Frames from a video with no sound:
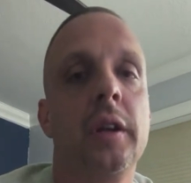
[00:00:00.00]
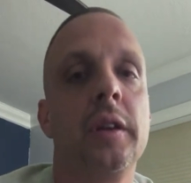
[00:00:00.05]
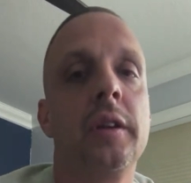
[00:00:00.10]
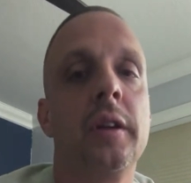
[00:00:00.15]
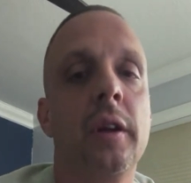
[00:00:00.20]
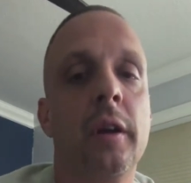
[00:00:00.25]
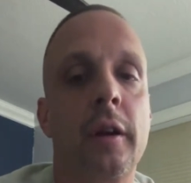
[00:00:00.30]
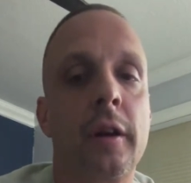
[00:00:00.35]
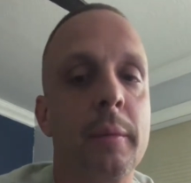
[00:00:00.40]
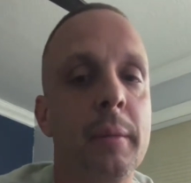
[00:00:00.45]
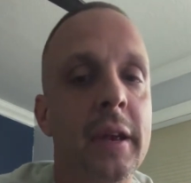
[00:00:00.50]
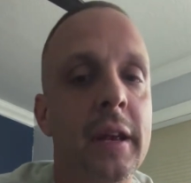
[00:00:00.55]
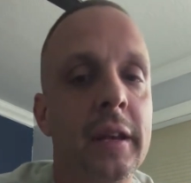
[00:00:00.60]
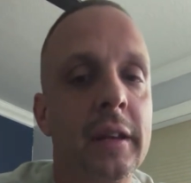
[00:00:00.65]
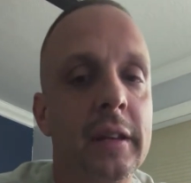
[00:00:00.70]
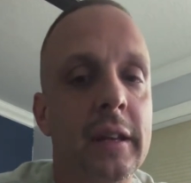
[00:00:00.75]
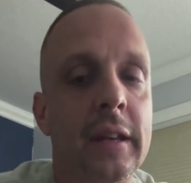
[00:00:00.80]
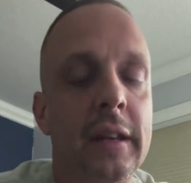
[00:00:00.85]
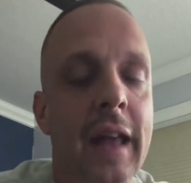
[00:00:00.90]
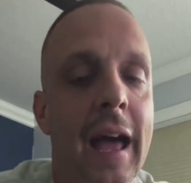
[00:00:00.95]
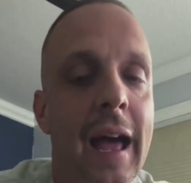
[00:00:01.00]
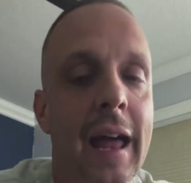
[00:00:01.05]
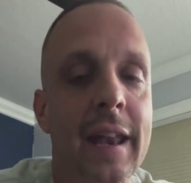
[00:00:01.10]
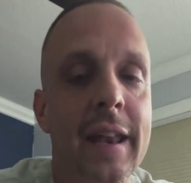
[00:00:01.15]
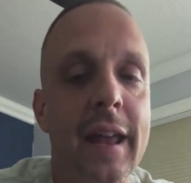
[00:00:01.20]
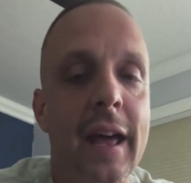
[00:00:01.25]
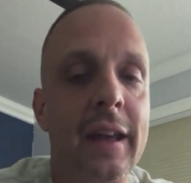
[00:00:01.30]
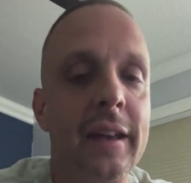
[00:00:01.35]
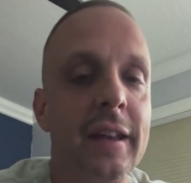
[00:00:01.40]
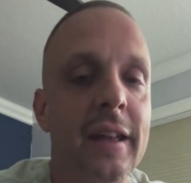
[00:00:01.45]
You know what I mean? Not
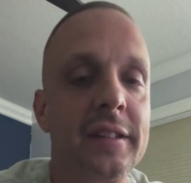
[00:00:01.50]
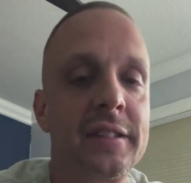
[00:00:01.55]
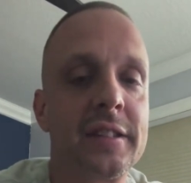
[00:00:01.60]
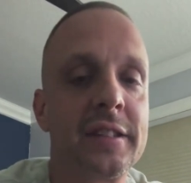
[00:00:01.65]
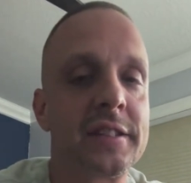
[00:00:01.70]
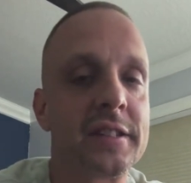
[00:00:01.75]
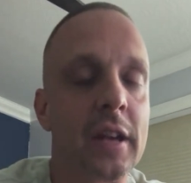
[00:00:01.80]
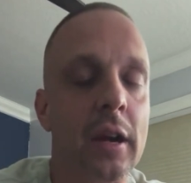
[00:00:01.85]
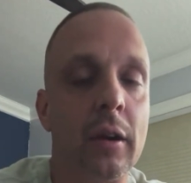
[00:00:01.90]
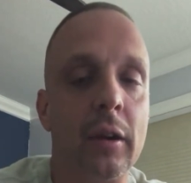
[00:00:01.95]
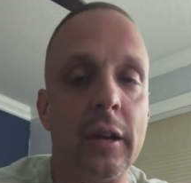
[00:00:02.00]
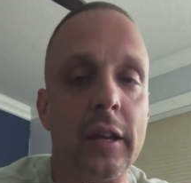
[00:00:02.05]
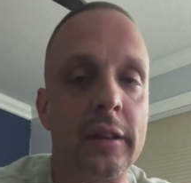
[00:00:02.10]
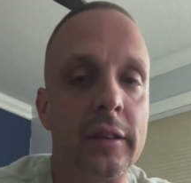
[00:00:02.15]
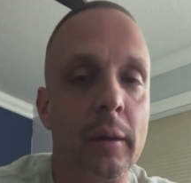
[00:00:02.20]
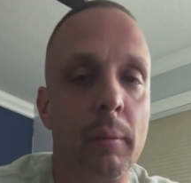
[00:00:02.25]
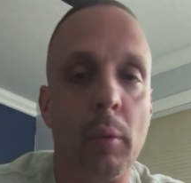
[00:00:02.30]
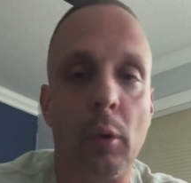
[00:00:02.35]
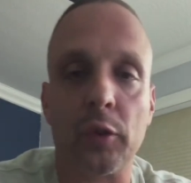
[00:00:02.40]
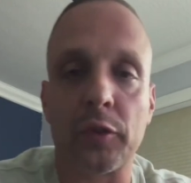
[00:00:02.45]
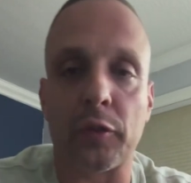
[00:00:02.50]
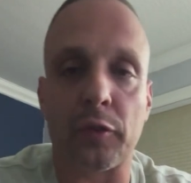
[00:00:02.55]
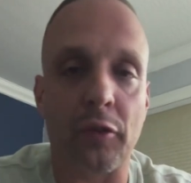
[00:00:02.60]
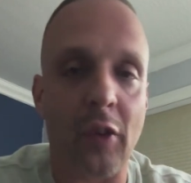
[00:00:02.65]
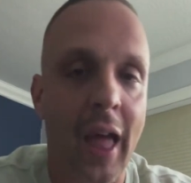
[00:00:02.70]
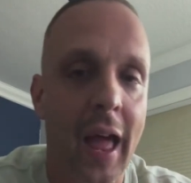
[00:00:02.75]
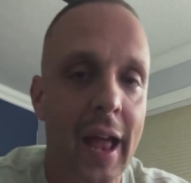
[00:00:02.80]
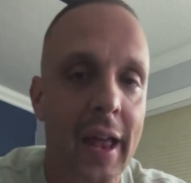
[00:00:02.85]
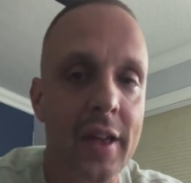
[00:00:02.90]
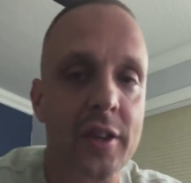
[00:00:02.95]
necessarily the most
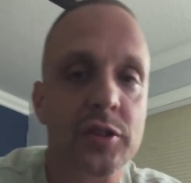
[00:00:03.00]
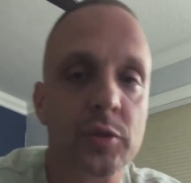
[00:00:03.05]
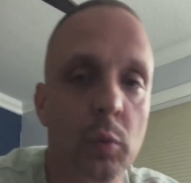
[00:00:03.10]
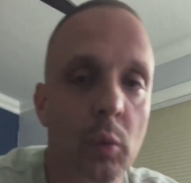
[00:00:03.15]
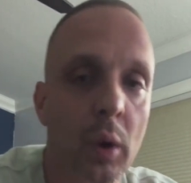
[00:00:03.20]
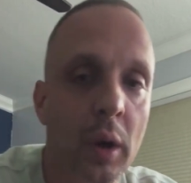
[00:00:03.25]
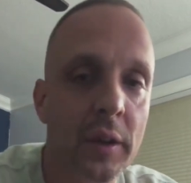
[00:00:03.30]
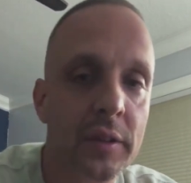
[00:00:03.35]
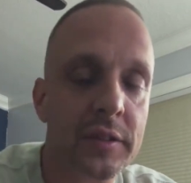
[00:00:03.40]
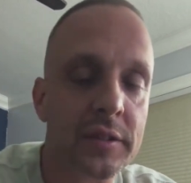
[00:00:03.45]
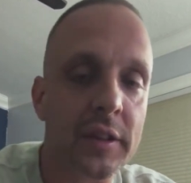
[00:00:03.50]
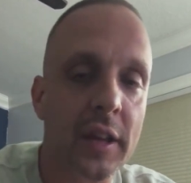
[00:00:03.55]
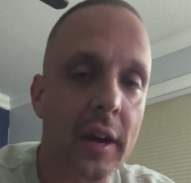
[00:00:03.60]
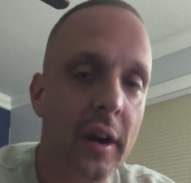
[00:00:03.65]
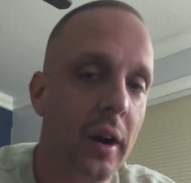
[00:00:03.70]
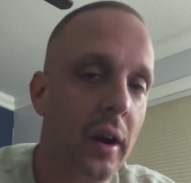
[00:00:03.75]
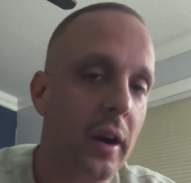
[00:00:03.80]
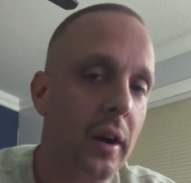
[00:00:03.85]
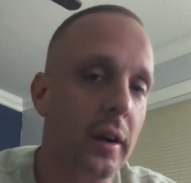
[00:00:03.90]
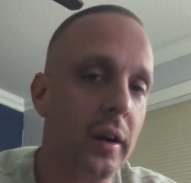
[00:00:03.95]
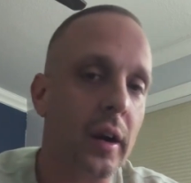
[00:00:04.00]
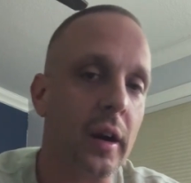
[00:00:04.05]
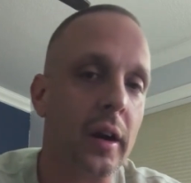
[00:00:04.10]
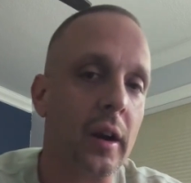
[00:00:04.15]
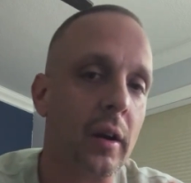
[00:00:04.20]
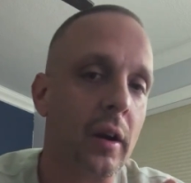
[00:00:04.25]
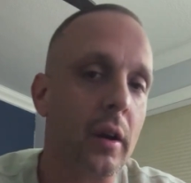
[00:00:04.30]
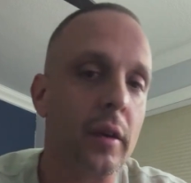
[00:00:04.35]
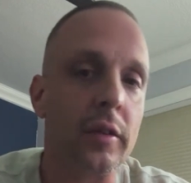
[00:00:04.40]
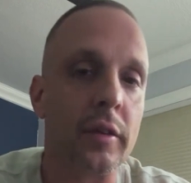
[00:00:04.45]
flyest ones that
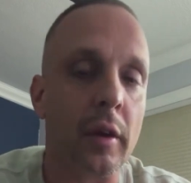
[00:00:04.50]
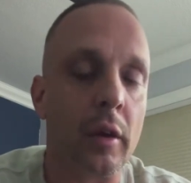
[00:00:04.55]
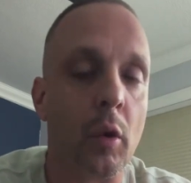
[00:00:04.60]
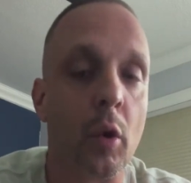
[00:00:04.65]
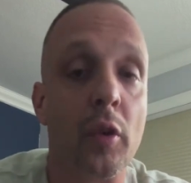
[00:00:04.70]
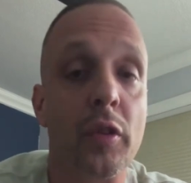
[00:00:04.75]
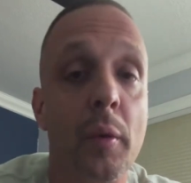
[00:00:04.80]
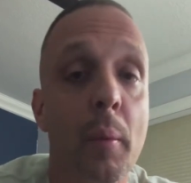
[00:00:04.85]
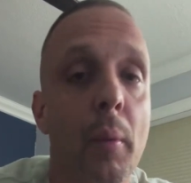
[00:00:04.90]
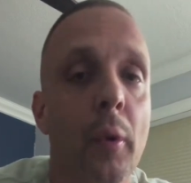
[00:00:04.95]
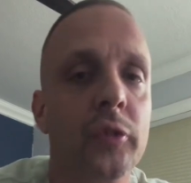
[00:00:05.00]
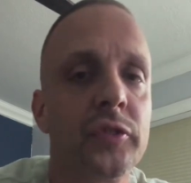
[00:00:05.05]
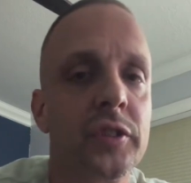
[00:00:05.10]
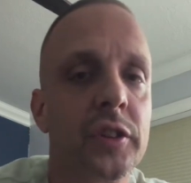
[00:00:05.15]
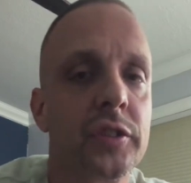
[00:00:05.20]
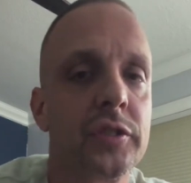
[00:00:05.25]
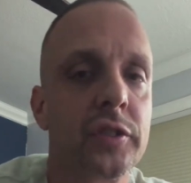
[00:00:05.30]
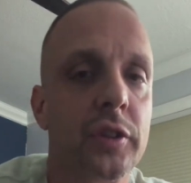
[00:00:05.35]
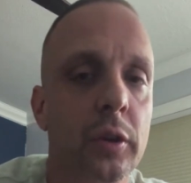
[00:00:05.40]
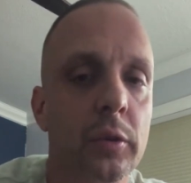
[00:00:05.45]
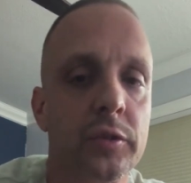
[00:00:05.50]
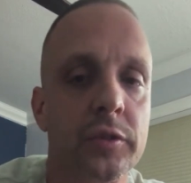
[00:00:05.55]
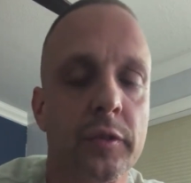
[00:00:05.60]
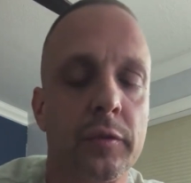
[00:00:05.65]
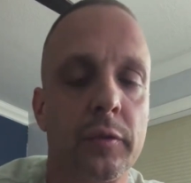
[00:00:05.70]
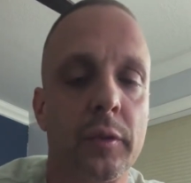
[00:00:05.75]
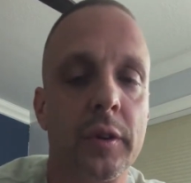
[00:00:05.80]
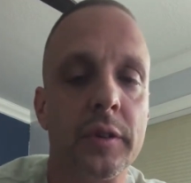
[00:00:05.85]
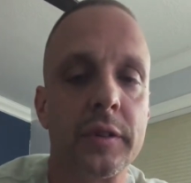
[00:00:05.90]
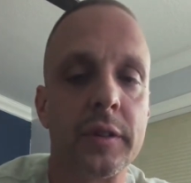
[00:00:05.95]
are the most
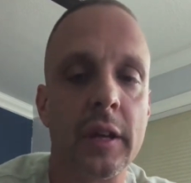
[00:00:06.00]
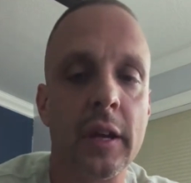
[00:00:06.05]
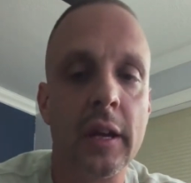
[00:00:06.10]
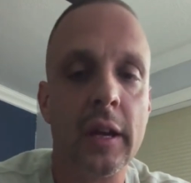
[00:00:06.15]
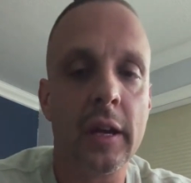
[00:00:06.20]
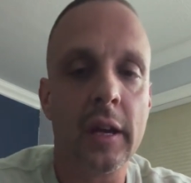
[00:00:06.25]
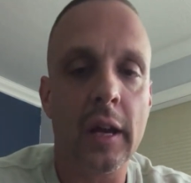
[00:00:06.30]
exclusive ones.